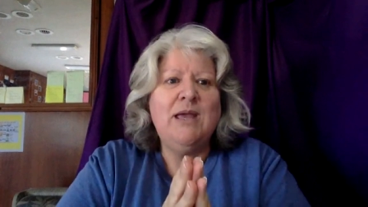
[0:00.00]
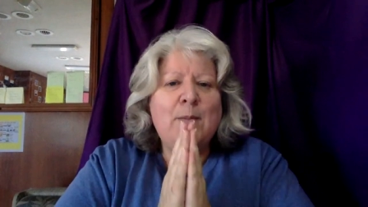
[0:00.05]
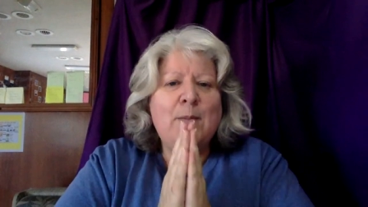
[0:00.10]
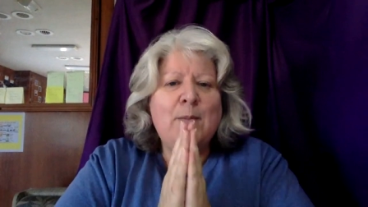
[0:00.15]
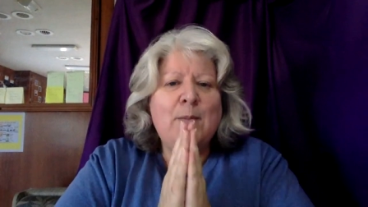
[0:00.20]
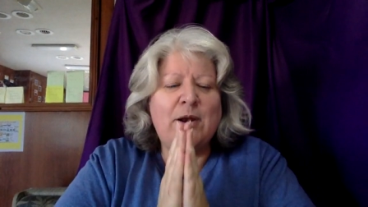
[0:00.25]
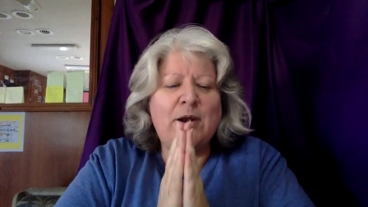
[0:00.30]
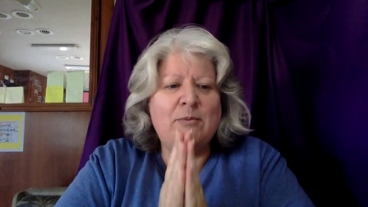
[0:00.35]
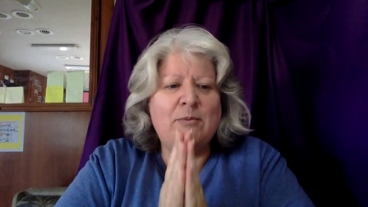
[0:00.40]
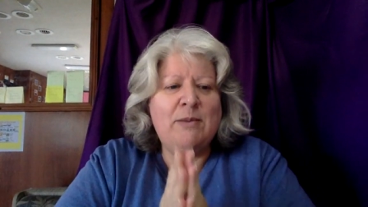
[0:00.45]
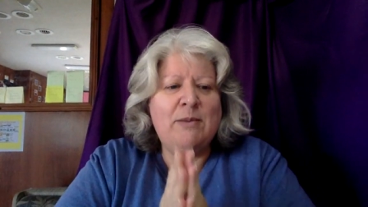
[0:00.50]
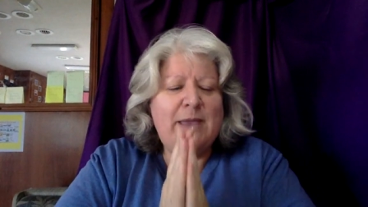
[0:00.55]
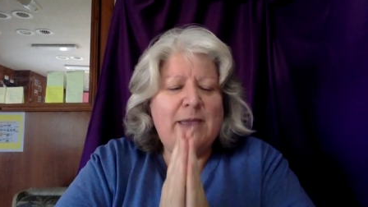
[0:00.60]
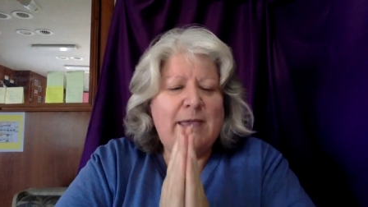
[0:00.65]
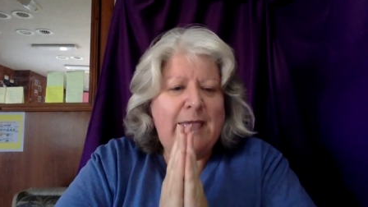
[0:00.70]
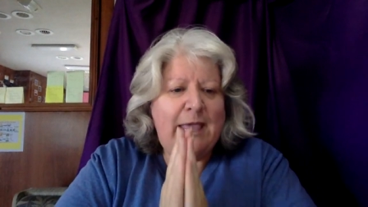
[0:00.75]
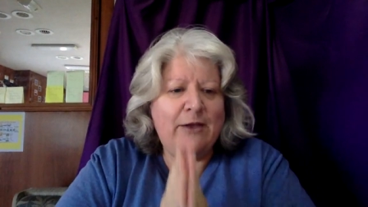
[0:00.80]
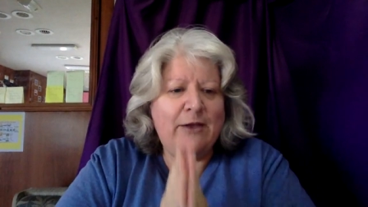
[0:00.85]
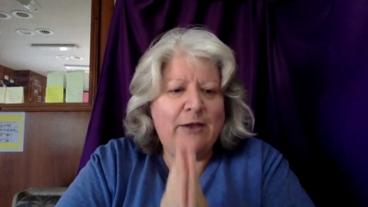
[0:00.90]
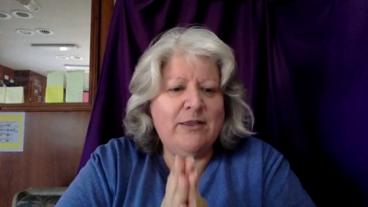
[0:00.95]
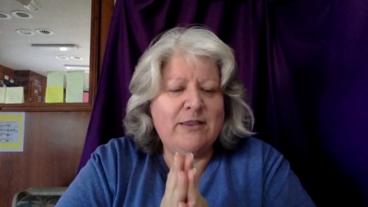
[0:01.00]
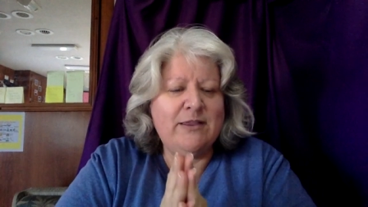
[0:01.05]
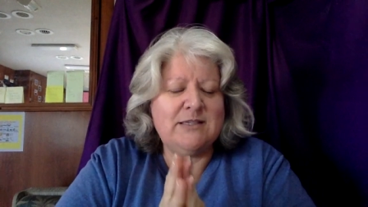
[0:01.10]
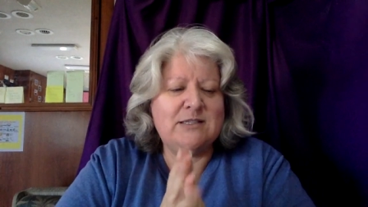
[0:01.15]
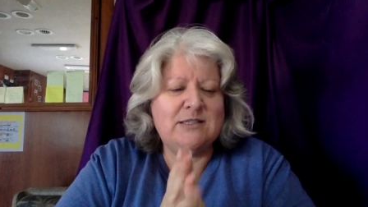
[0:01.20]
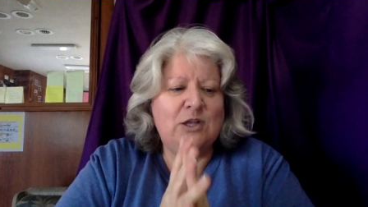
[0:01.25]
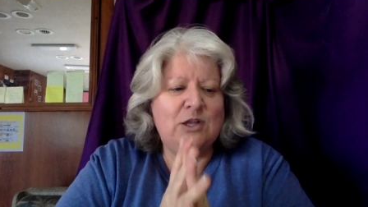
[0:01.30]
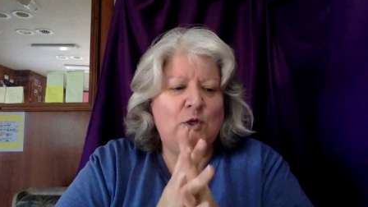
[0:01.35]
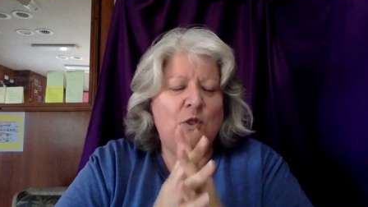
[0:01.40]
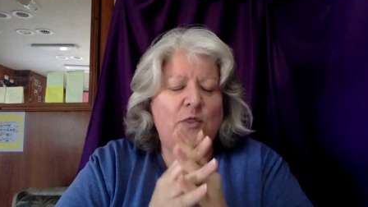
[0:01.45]
but I remember hearing this,
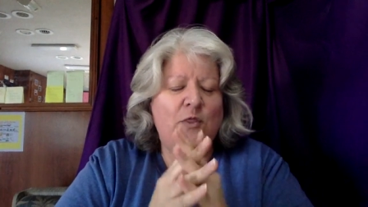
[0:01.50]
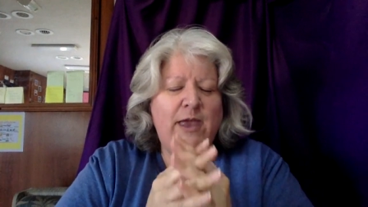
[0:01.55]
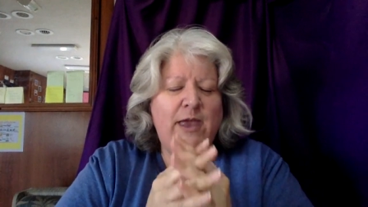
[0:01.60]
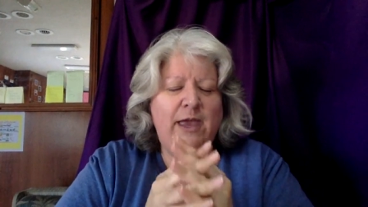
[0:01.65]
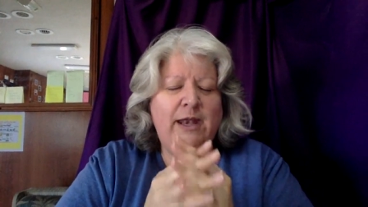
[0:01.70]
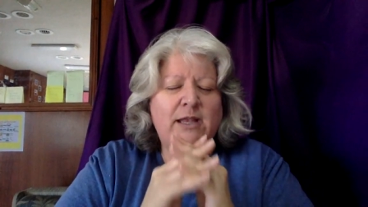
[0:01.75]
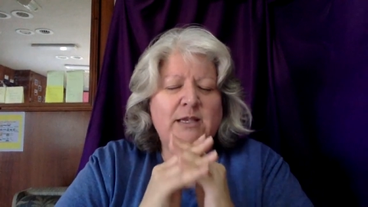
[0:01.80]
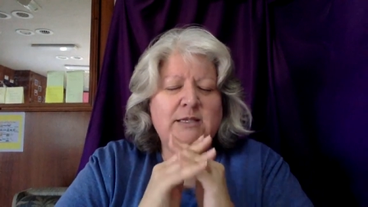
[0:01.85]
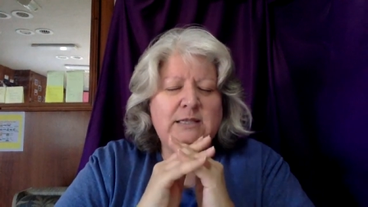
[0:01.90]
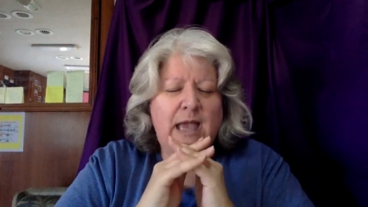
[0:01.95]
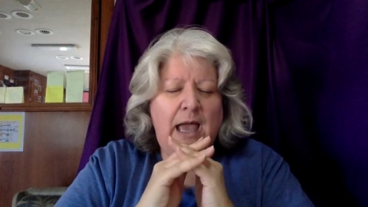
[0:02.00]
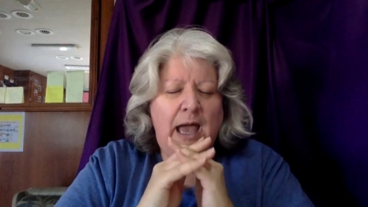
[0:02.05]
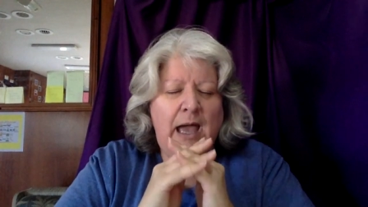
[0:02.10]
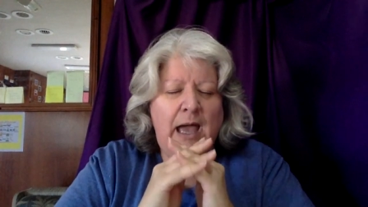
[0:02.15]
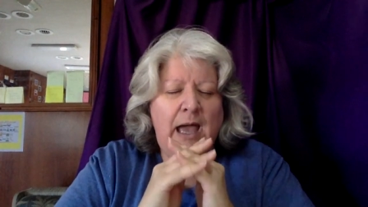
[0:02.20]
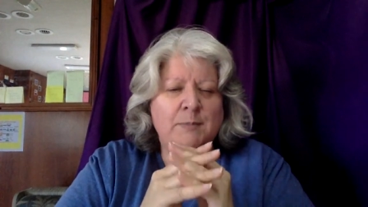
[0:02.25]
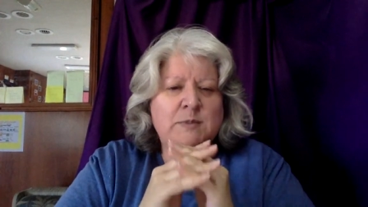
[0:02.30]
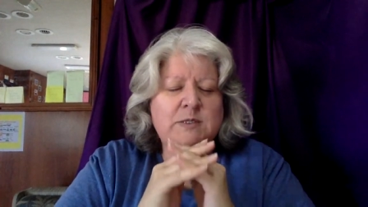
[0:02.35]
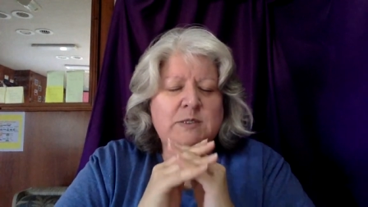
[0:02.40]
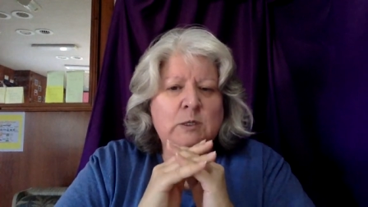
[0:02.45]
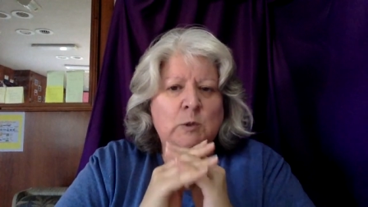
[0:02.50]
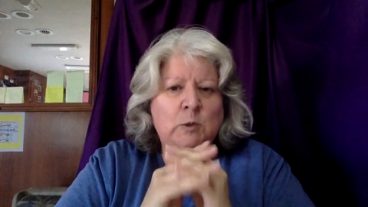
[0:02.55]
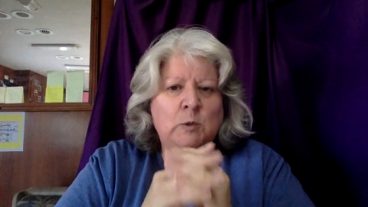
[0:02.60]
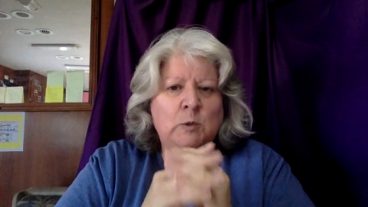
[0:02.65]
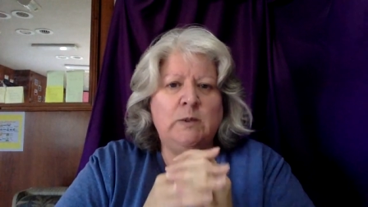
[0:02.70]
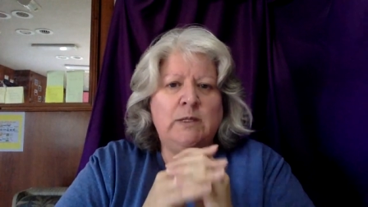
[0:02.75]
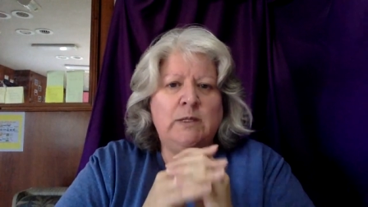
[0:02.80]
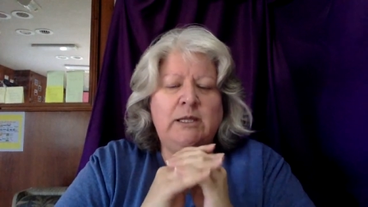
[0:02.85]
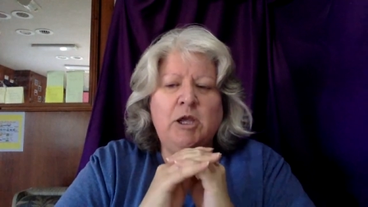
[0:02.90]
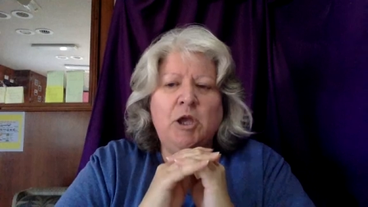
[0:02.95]
and I thought, that is
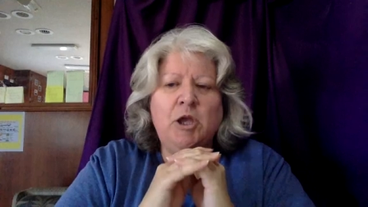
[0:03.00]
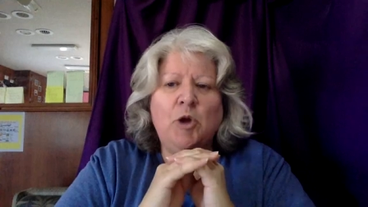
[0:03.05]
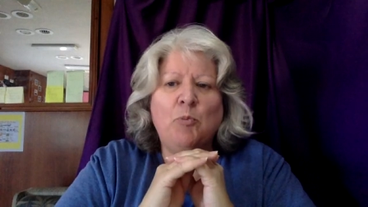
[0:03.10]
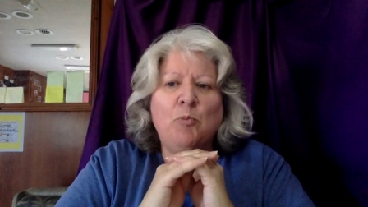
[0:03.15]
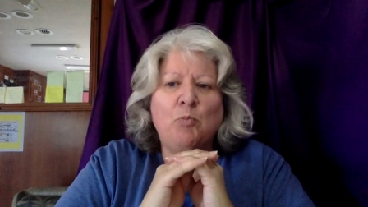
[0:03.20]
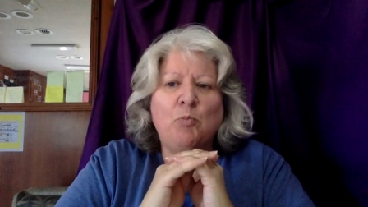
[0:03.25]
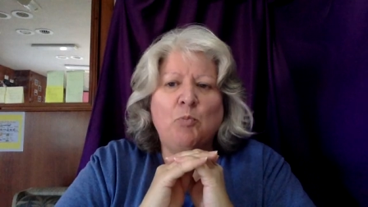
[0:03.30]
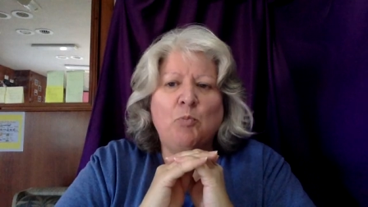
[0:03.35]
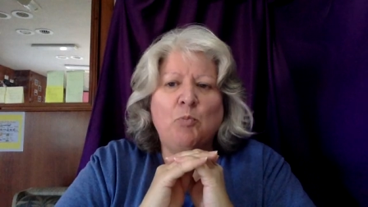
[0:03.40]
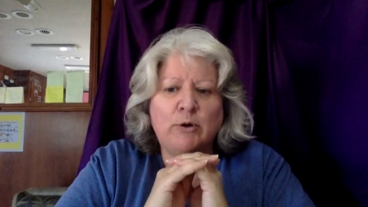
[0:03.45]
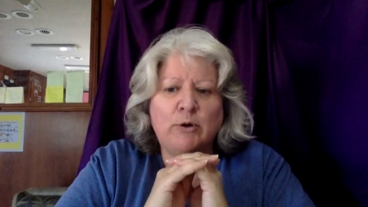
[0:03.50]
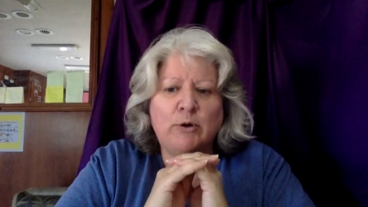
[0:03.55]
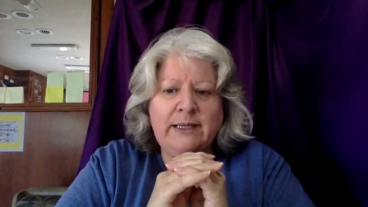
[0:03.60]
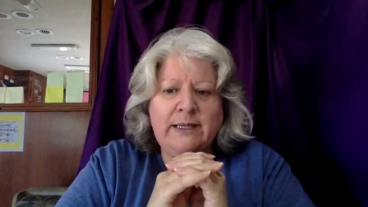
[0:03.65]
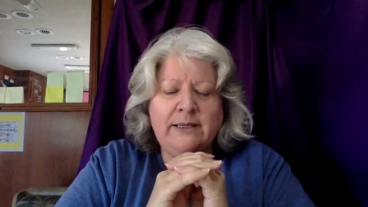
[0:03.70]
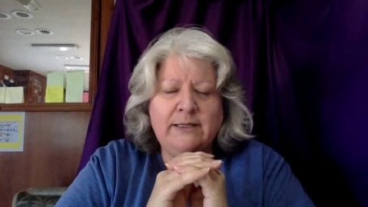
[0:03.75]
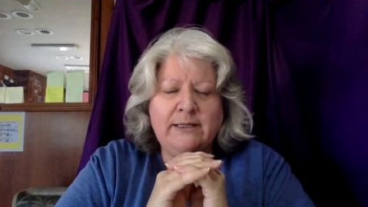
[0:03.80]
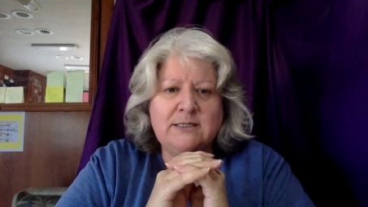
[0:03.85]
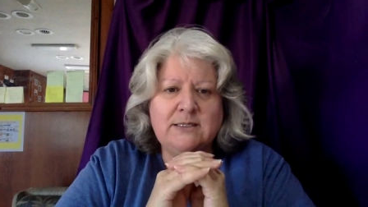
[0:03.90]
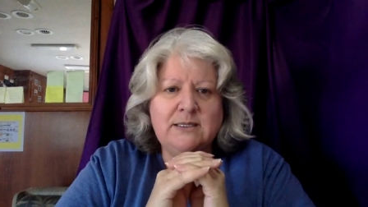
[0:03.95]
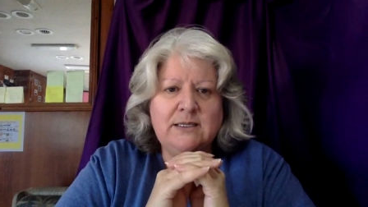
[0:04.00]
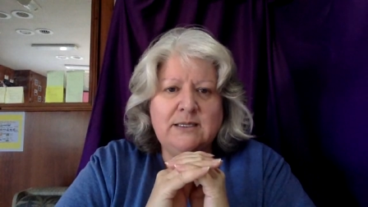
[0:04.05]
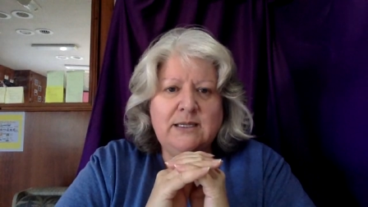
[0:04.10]
absolutely brilliant.